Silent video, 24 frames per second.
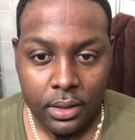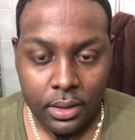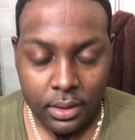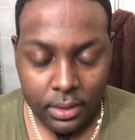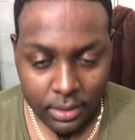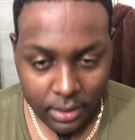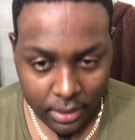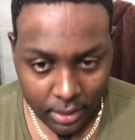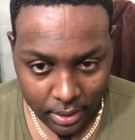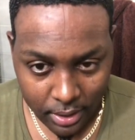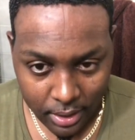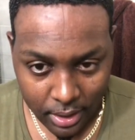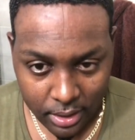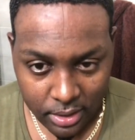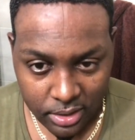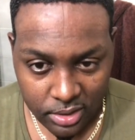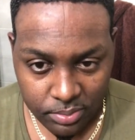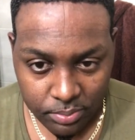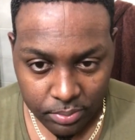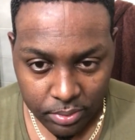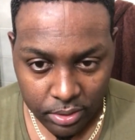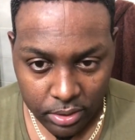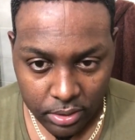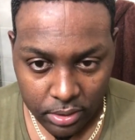Leonidas
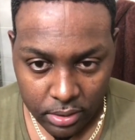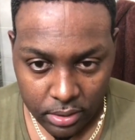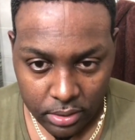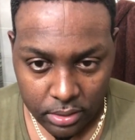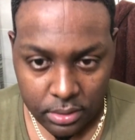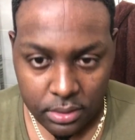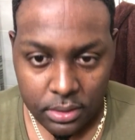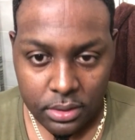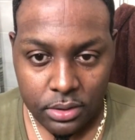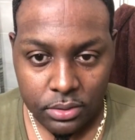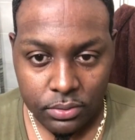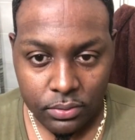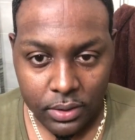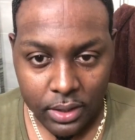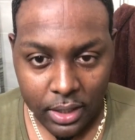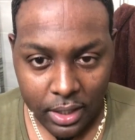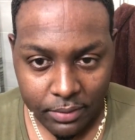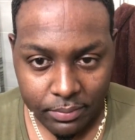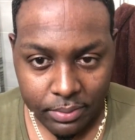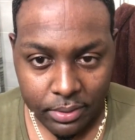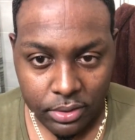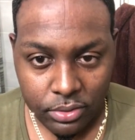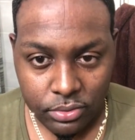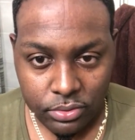bars is what
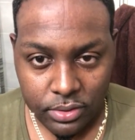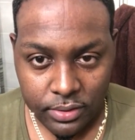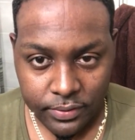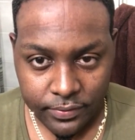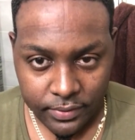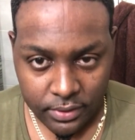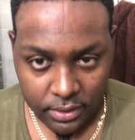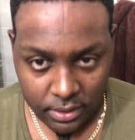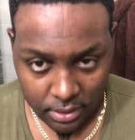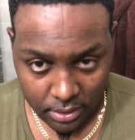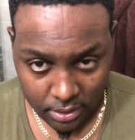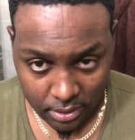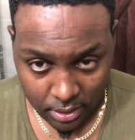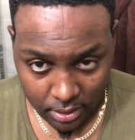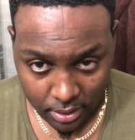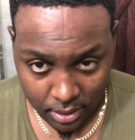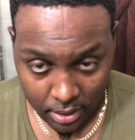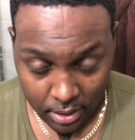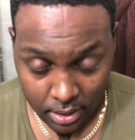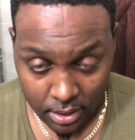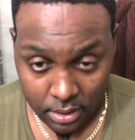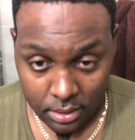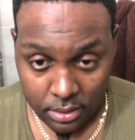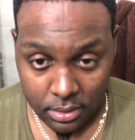I've been using for 60
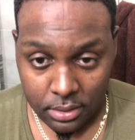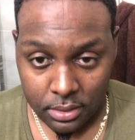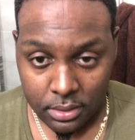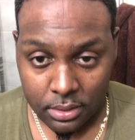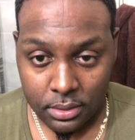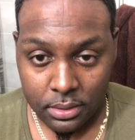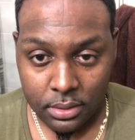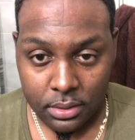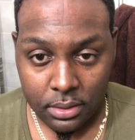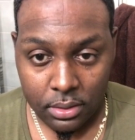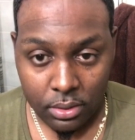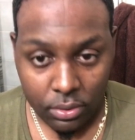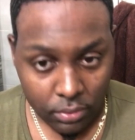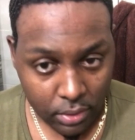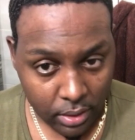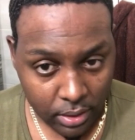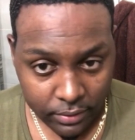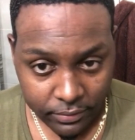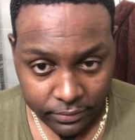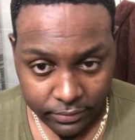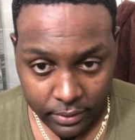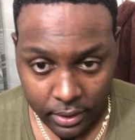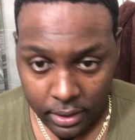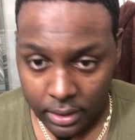days, no ill
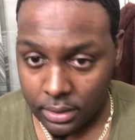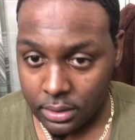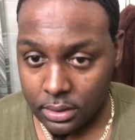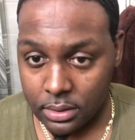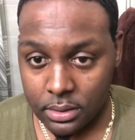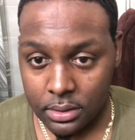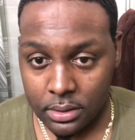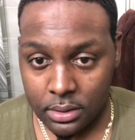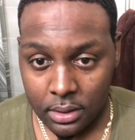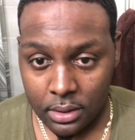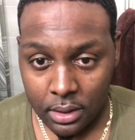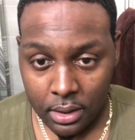effects.